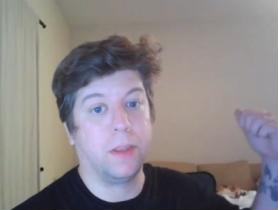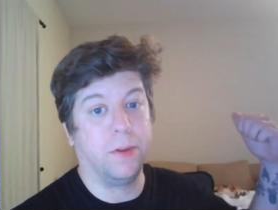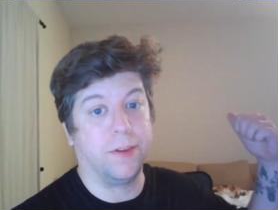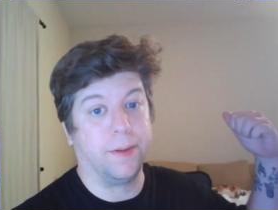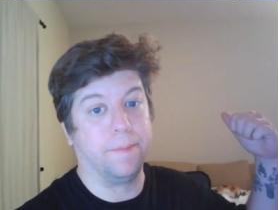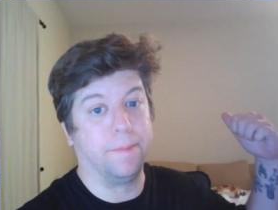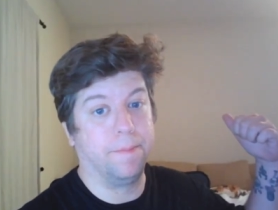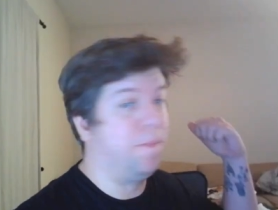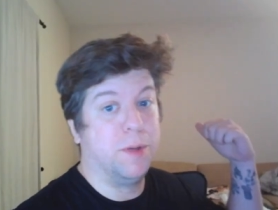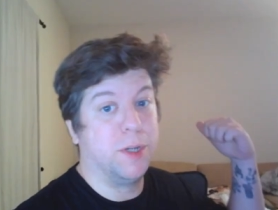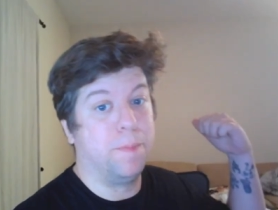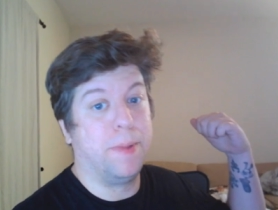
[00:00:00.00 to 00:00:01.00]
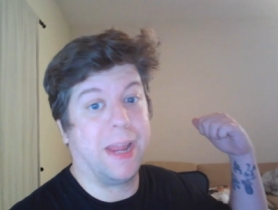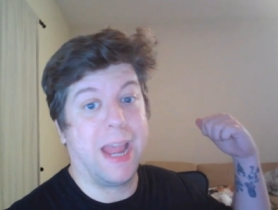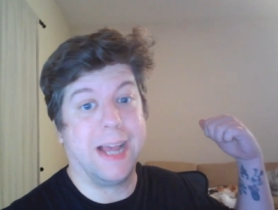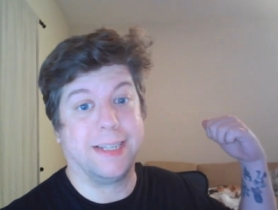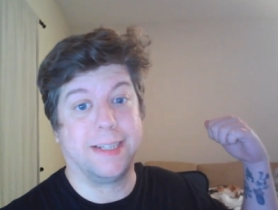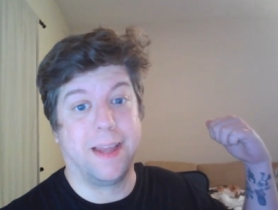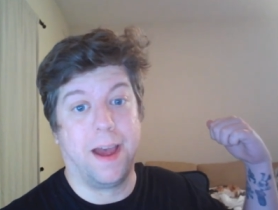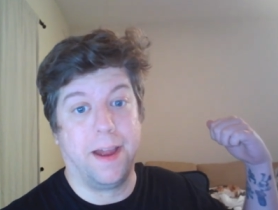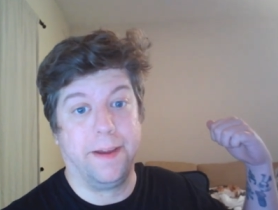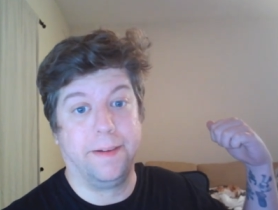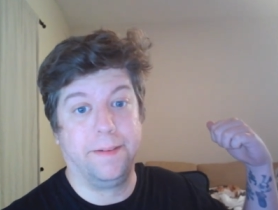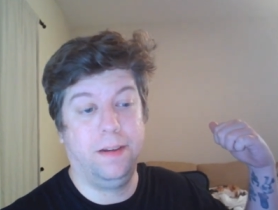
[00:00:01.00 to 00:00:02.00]
There's a big-ass
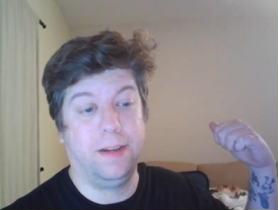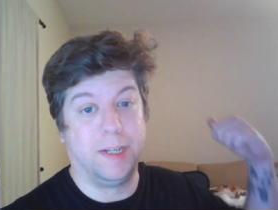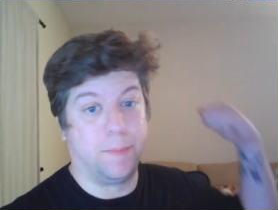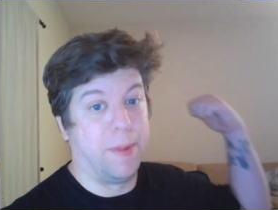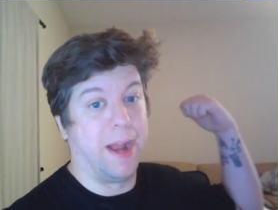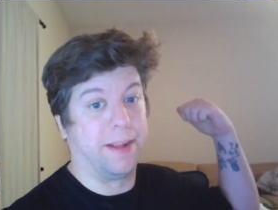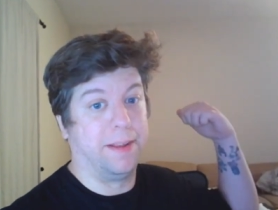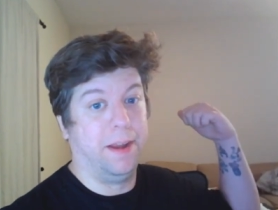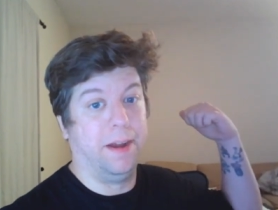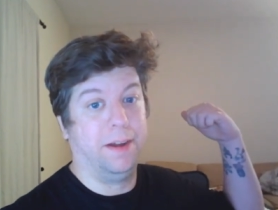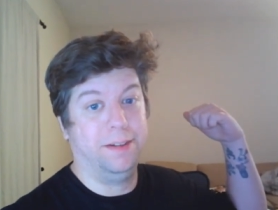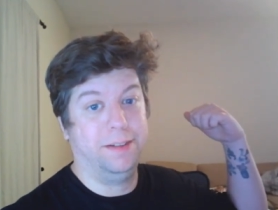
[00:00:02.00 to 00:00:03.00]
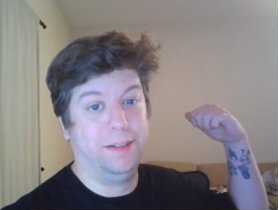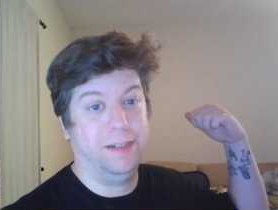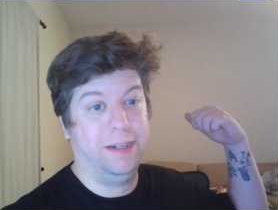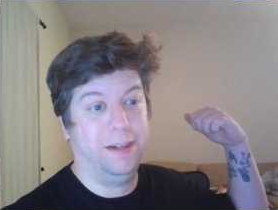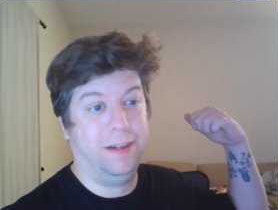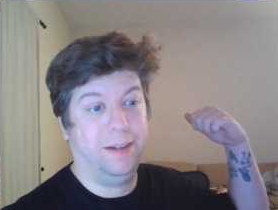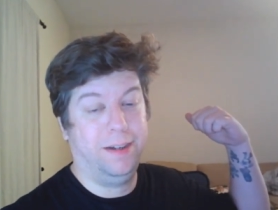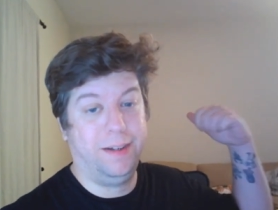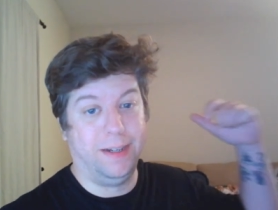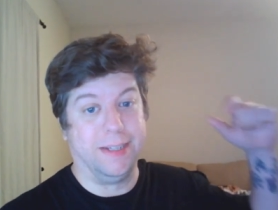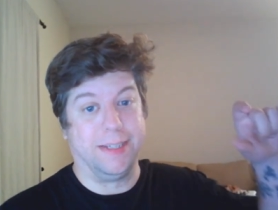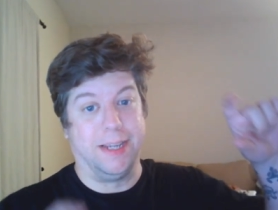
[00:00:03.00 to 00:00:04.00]
sign. Is back there.
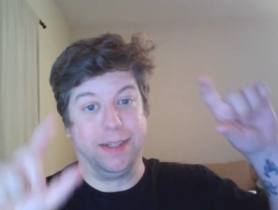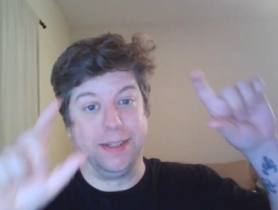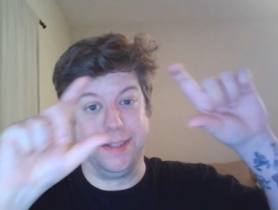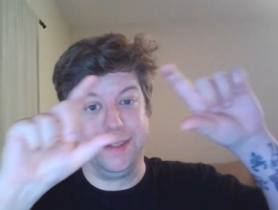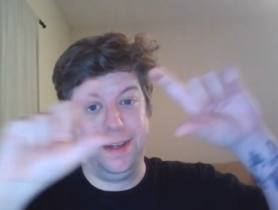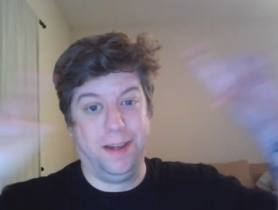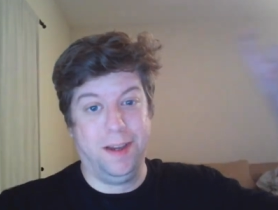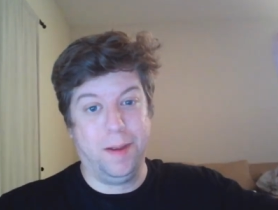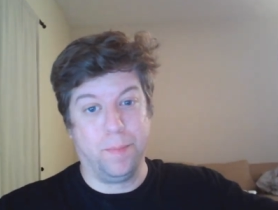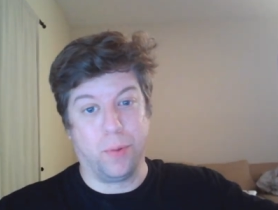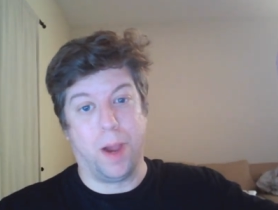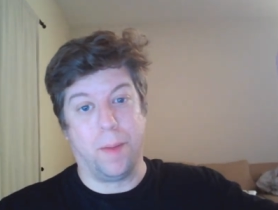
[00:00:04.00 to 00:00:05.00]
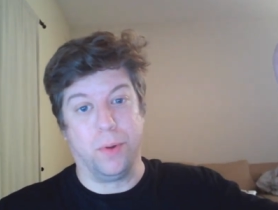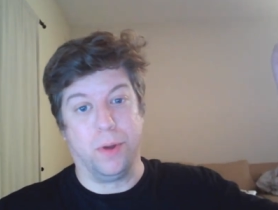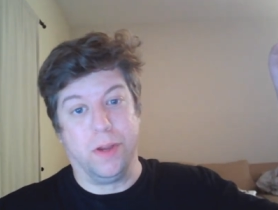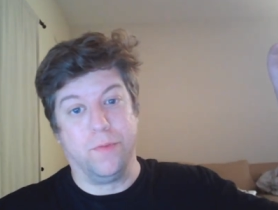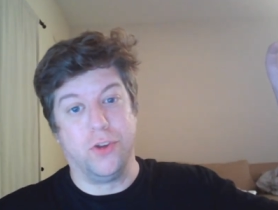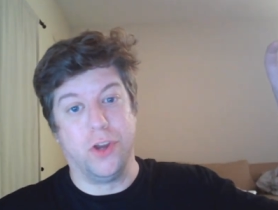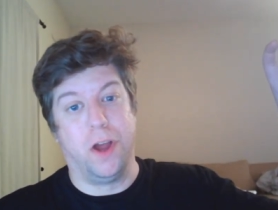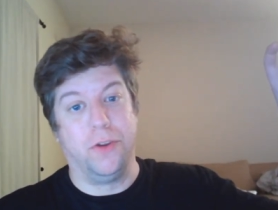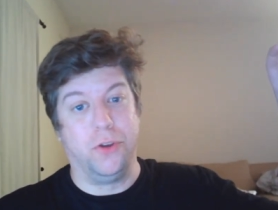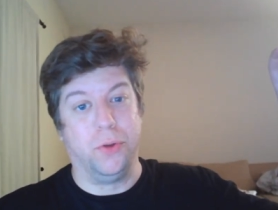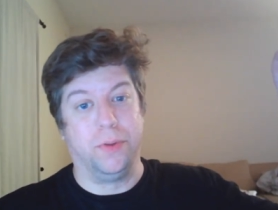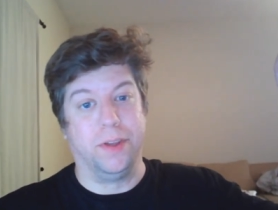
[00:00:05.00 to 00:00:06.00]
It says, property of John
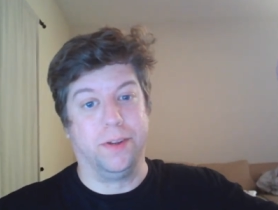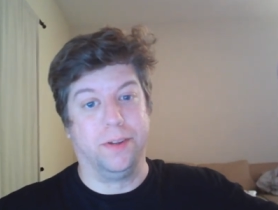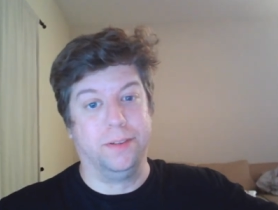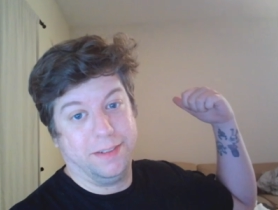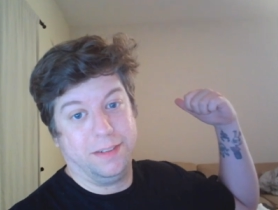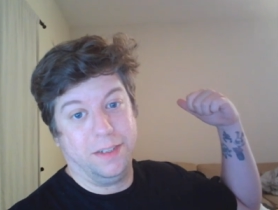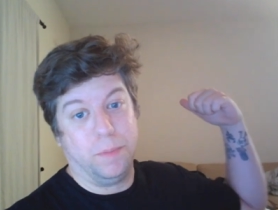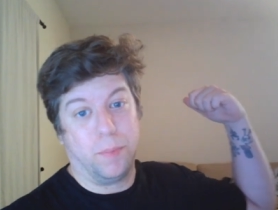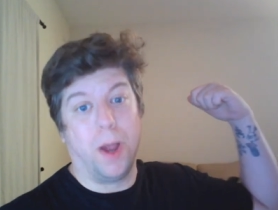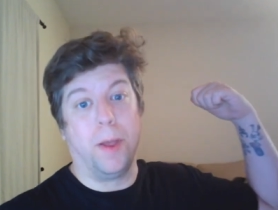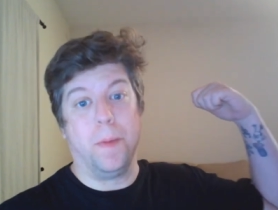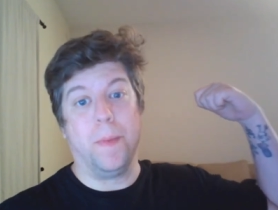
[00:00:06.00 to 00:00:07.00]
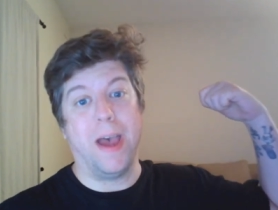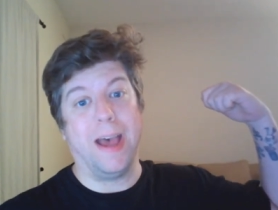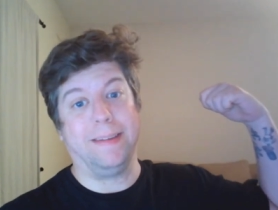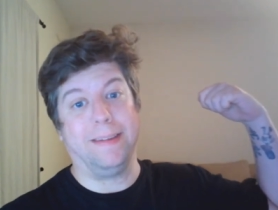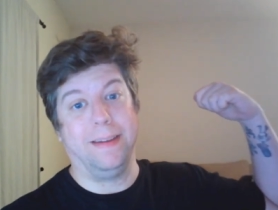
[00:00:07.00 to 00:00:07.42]
Dolittle. You probably passed